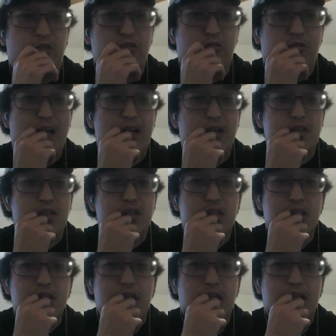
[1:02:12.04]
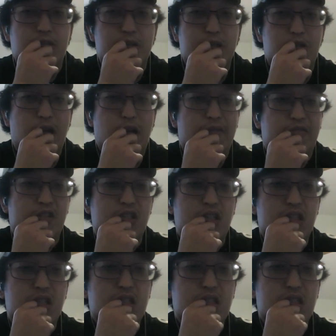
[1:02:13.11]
first round that could be drafted?